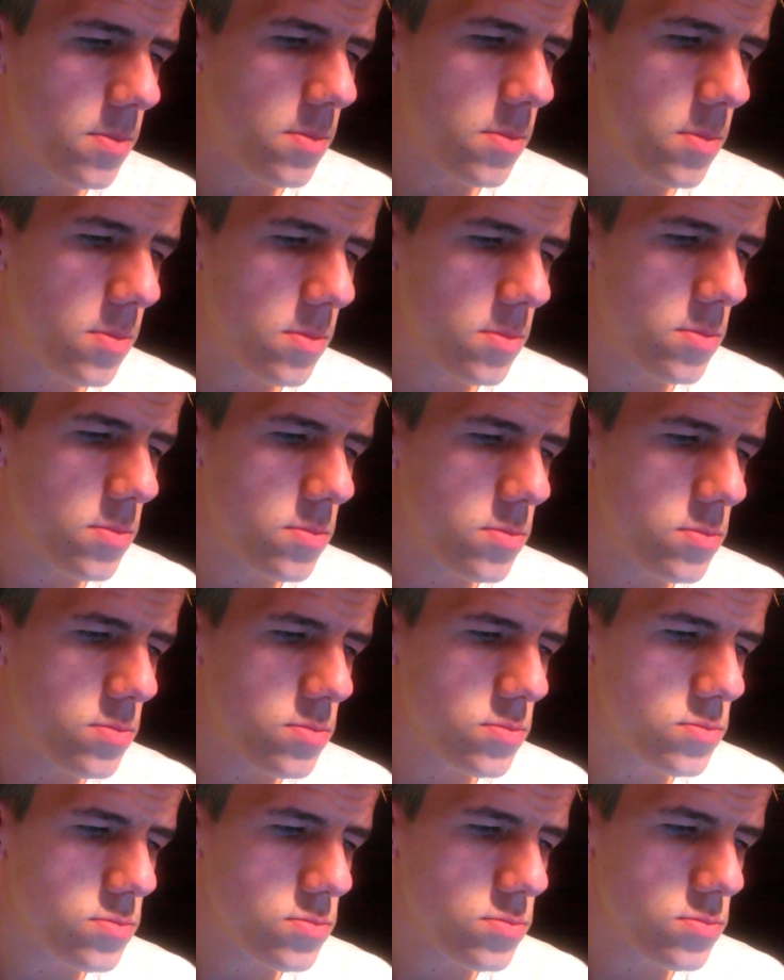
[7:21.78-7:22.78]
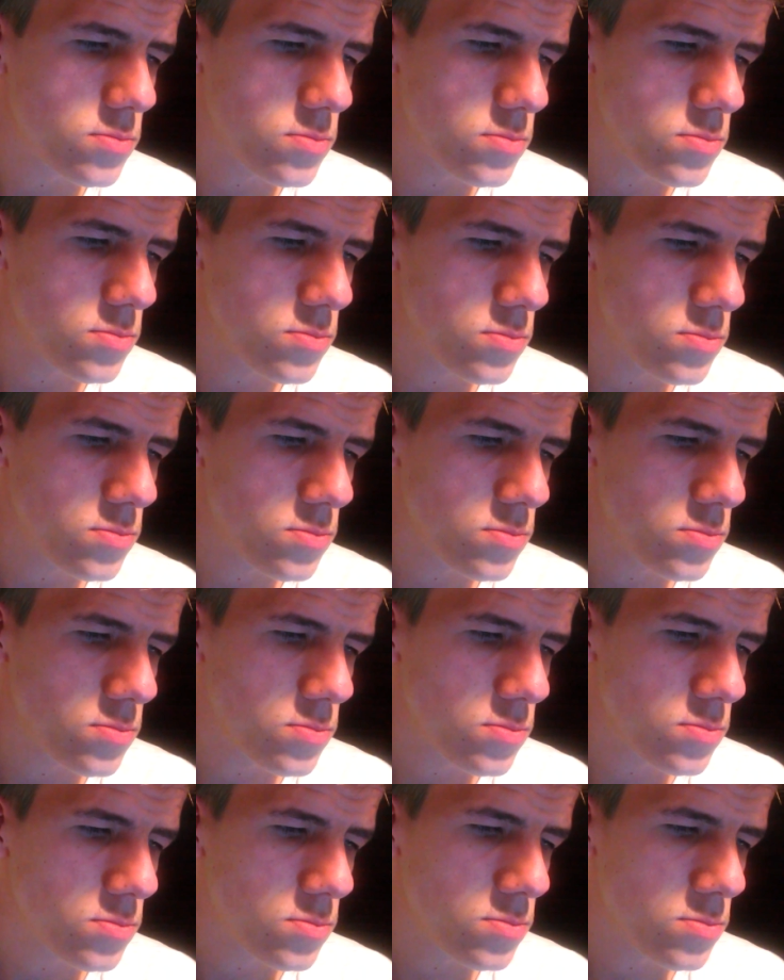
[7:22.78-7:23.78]

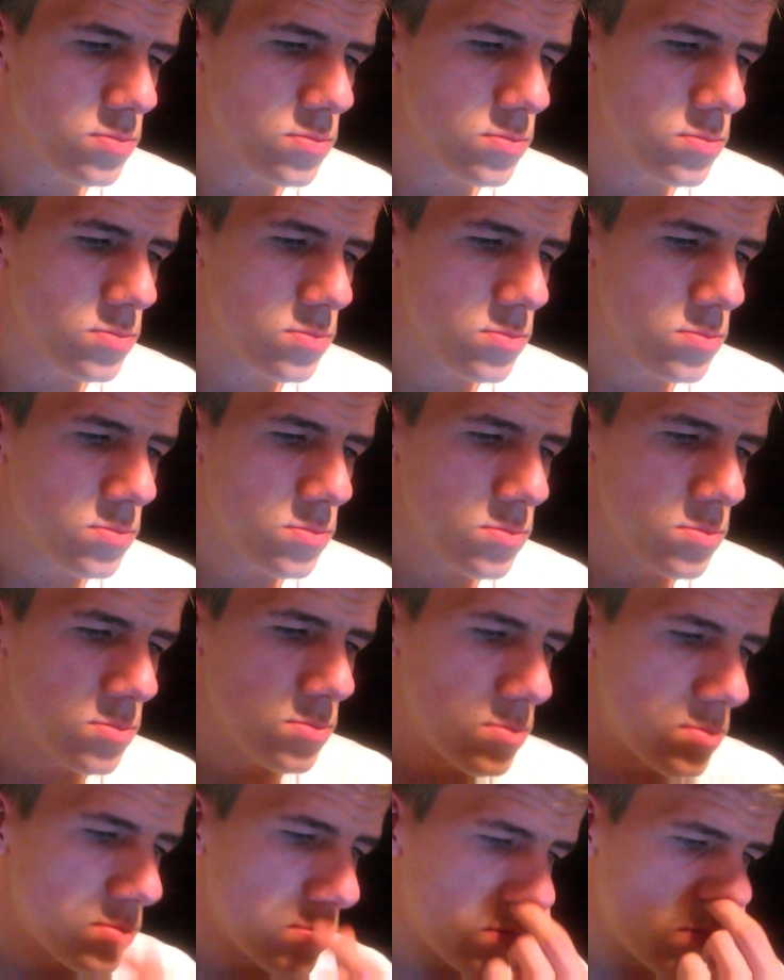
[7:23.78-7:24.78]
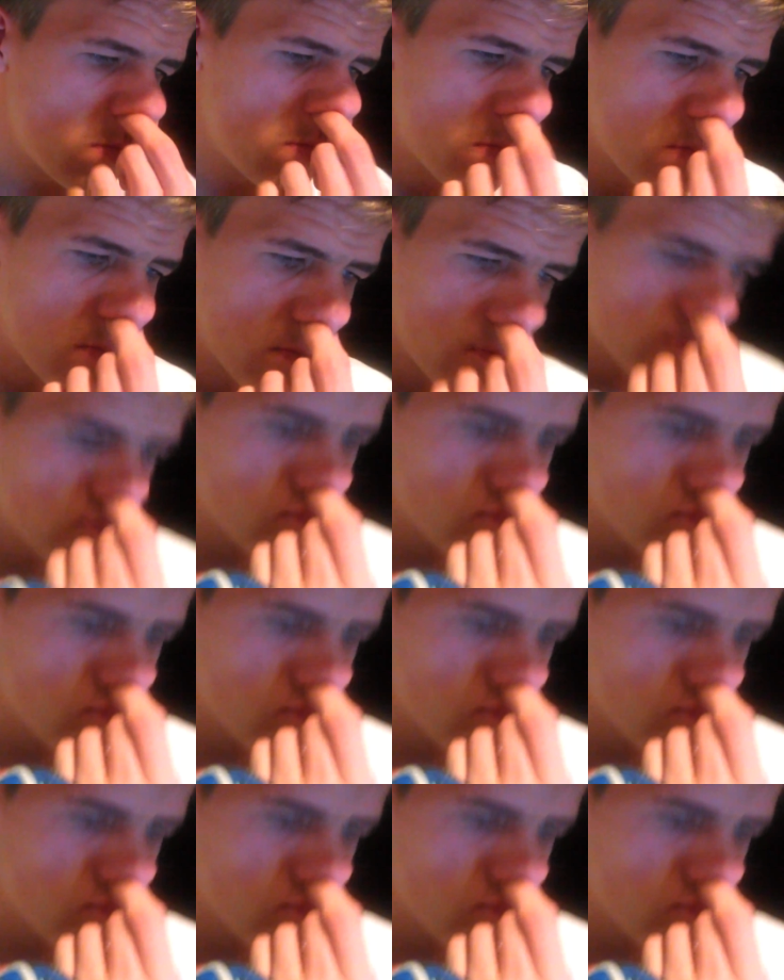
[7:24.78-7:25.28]
(silence)